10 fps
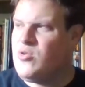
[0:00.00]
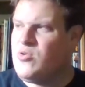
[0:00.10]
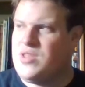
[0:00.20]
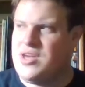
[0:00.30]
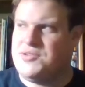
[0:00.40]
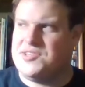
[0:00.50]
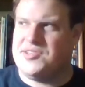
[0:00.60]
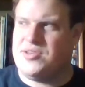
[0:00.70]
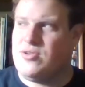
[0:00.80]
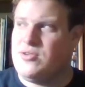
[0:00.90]
there was this
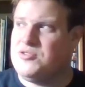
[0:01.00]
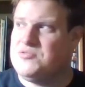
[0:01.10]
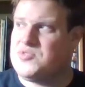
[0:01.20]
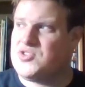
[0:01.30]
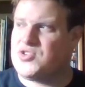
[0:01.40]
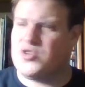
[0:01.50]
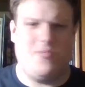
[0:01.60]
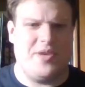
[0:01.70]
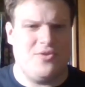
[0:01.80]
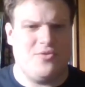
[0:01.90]
old
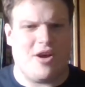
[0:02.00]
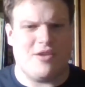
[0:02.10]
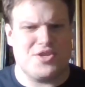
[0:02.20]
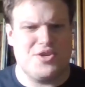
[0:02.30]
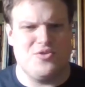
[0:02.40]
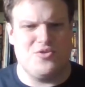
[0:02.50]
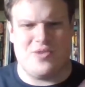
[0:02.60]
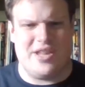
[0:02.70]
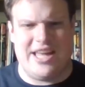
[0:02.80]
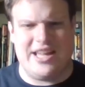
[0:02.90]
Scooby Doo cartoon
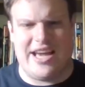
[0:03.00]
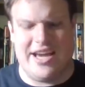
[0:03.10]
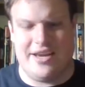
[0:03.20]
where they like